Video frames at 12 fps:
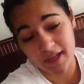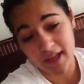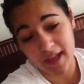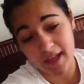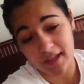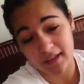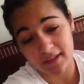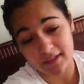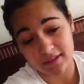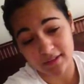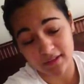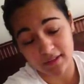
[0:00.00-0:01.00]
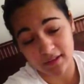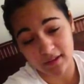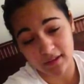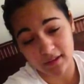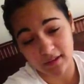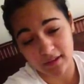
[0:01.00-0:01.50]
and
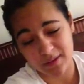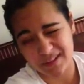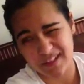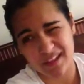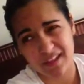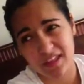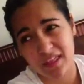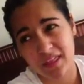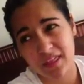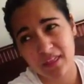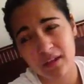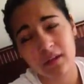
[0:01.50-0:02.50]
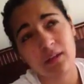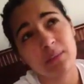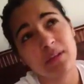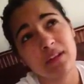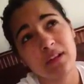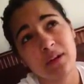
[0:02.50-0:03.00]
I was like, let me
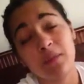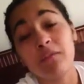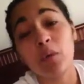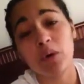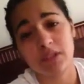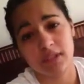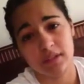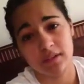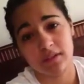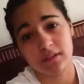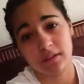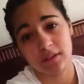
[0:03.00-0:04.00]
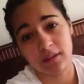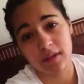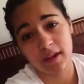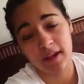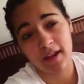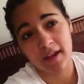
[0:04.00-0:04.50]
think, I was 14 years old,
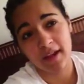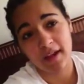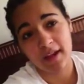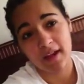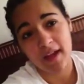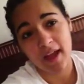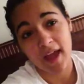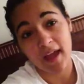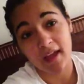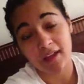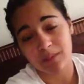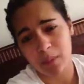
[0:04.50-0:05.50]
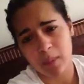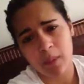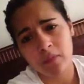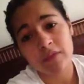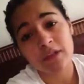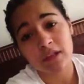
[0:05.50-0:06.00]
and my mom all
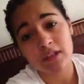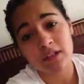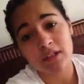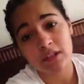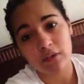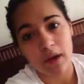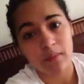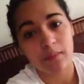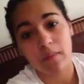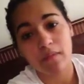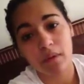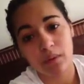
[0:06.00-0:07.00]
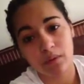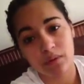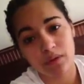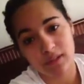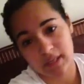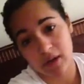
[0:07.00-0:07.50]
of a sudden, she grabs my phone.
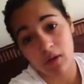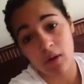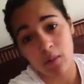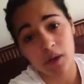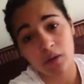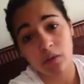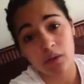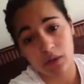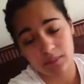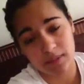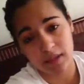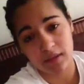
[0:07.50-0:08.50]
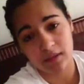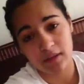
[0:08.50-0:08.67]
She's like, oh, I want to do an update